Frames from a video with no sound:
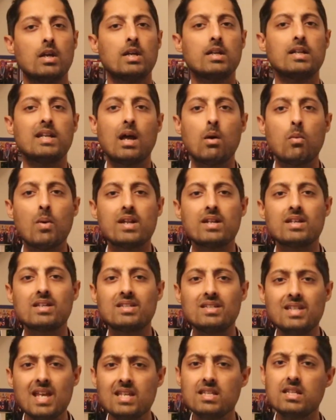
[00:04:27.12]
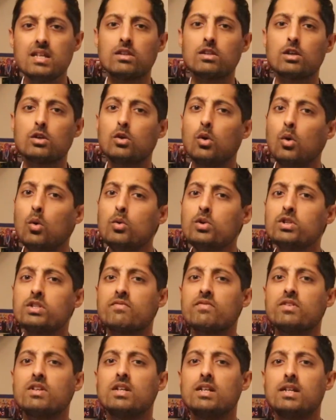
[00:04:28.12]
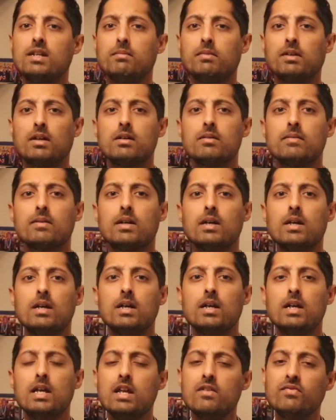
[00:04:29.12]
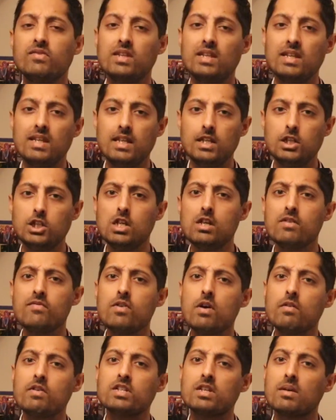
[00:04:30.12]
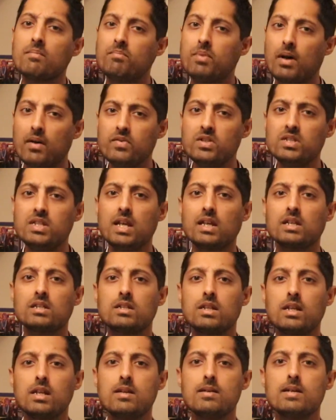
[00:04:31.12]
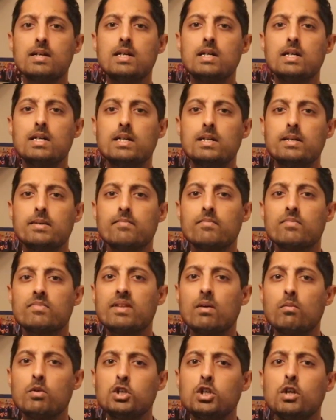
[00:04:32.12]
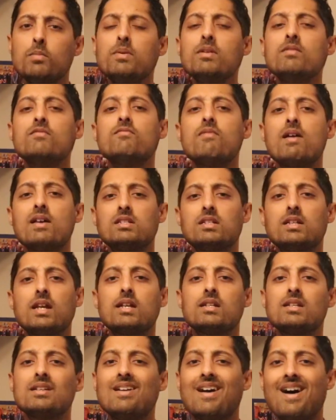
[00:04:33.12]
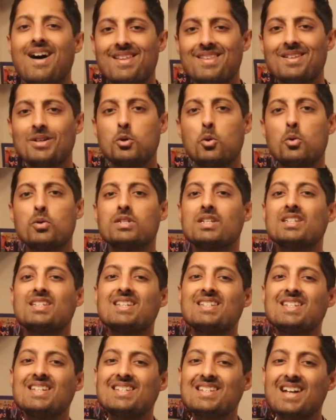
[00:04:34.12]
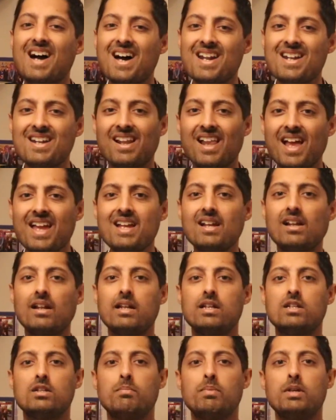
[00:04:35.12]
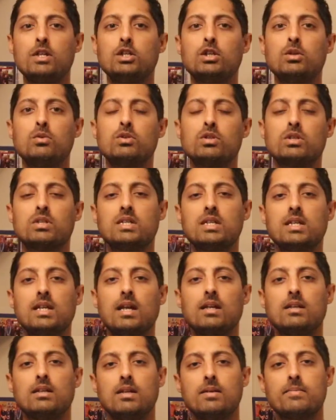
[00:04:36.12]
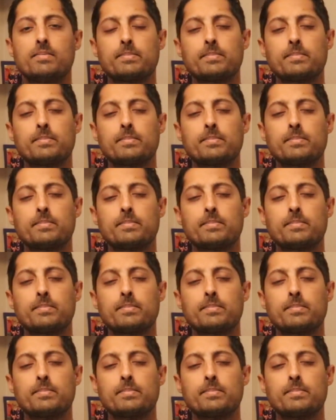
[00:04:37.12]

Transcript: Now, when assessing the cause of an anemia, if the eGFR is above 60, then we should be investigating other causes. This is unlikely to be due to CKD.